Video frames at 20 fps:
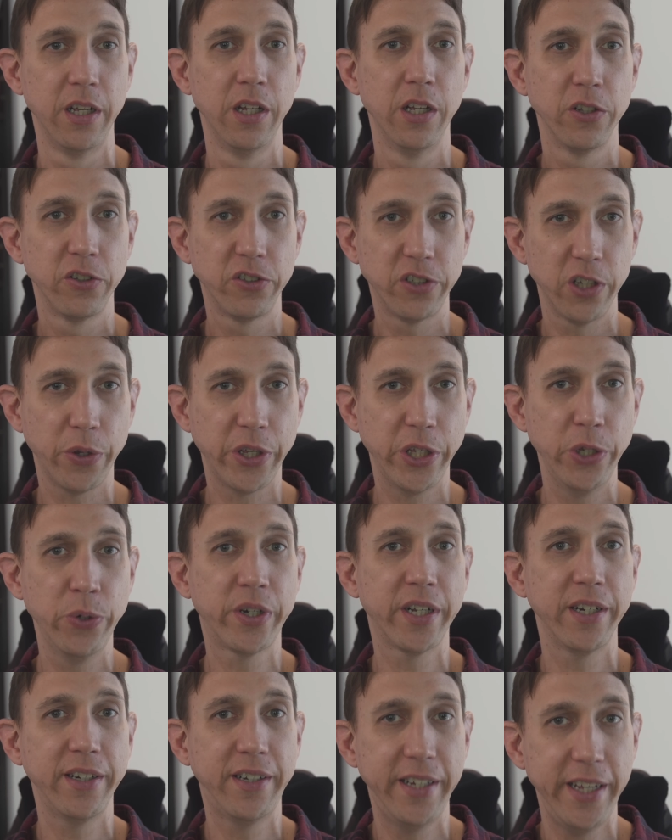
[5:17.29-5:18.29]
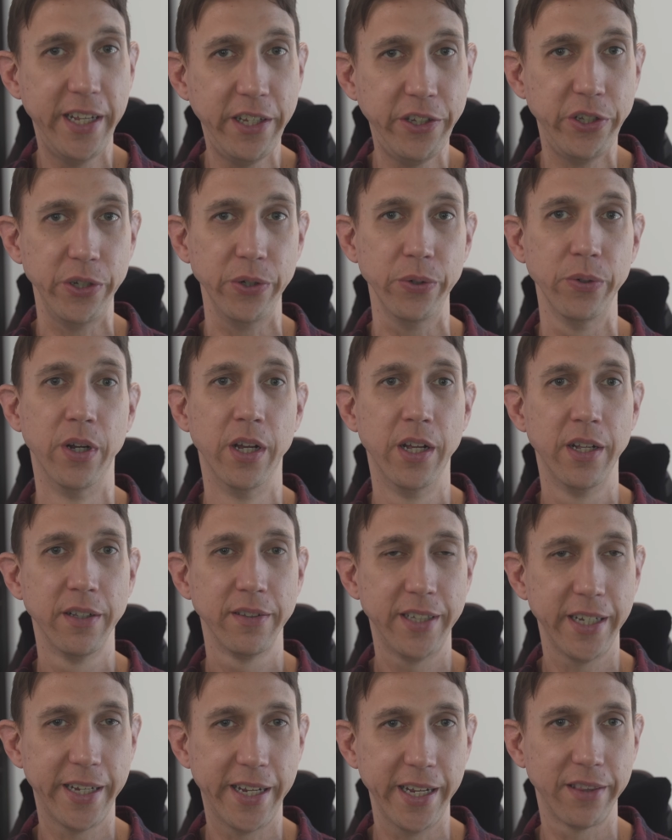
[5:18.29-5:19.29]
so you continue
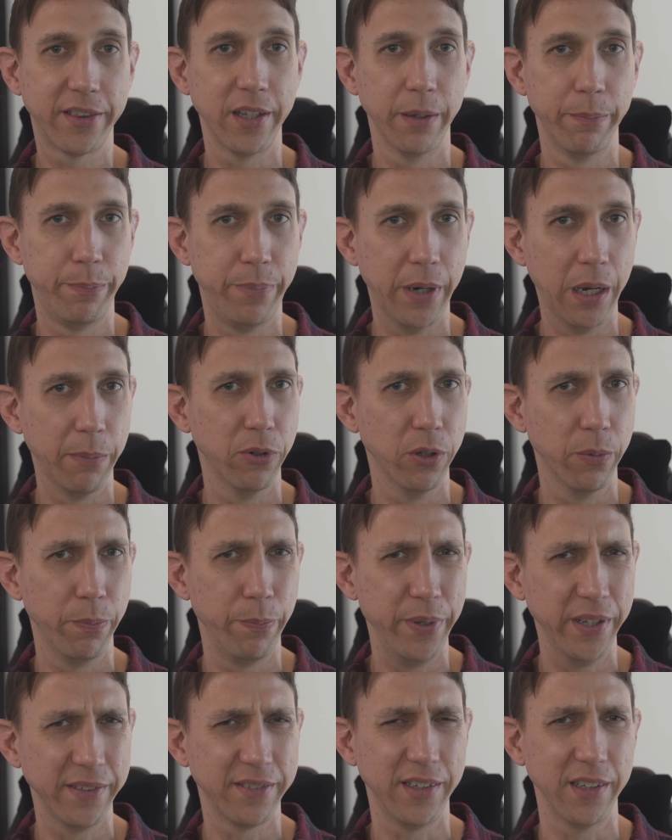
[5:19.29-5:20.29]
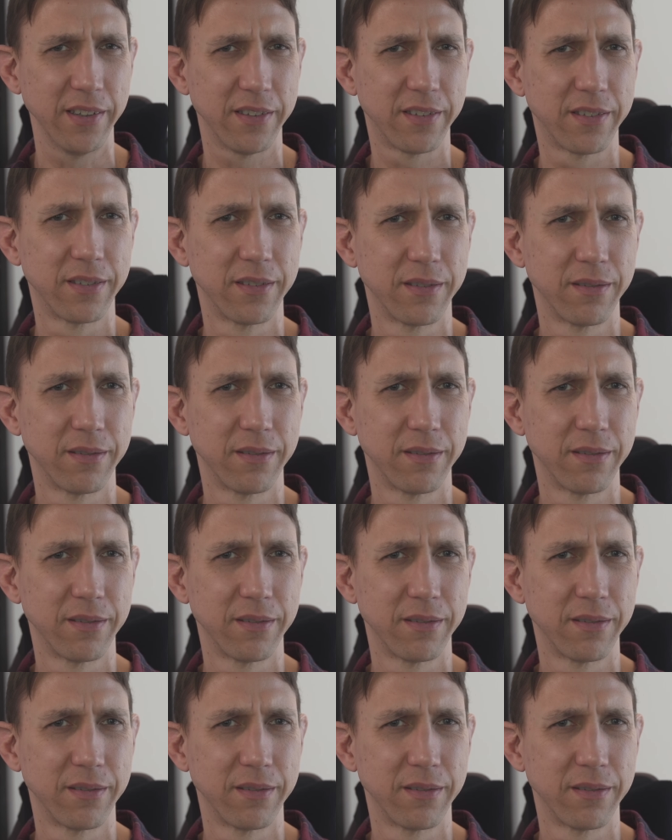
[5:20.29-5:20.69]
to get the bubble business.